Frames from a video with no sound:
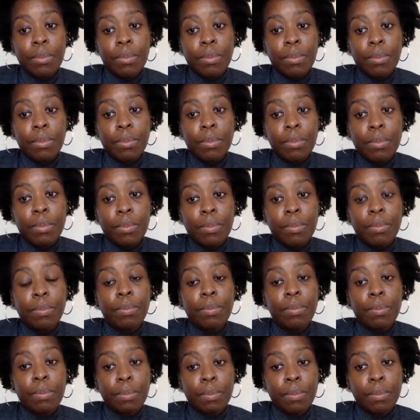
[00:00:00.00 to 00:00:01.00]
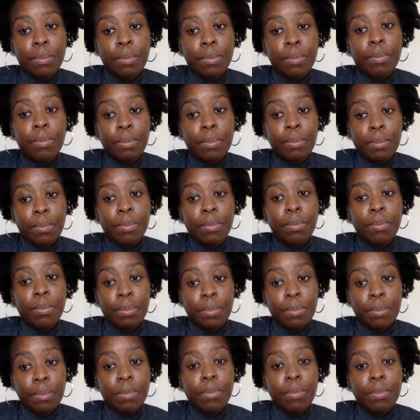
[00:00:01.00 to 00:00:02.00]

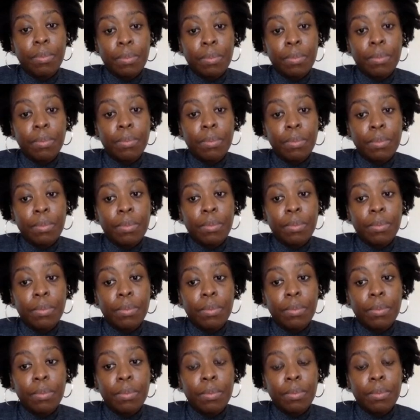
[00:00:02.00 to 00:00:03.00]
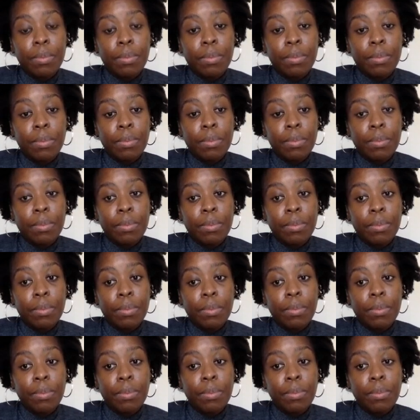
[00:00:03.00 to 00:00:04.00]

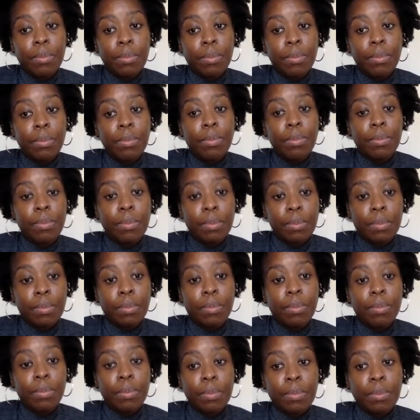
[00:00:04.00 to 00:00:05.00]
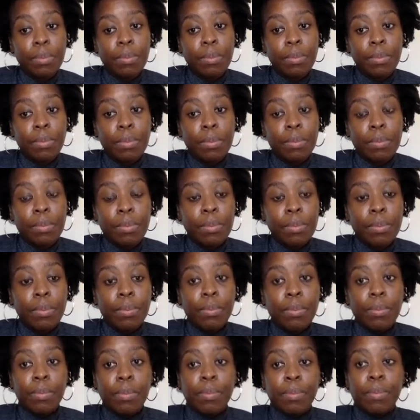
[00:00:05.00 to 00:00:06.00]

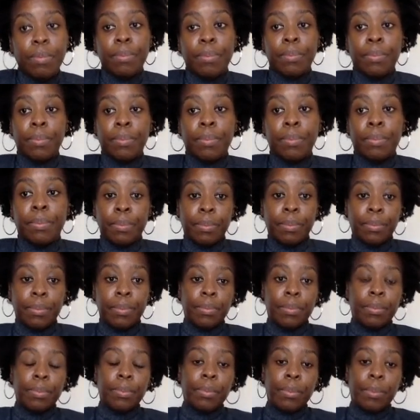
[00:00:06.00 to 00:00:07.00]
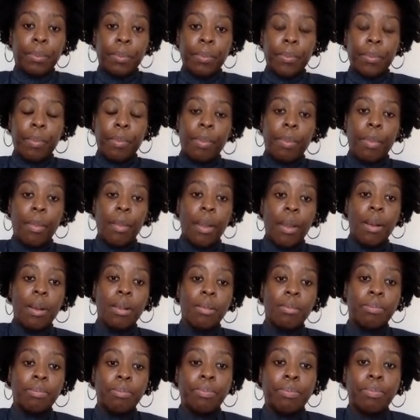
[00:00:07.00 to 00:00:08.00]
No words are spoken by the person on screen.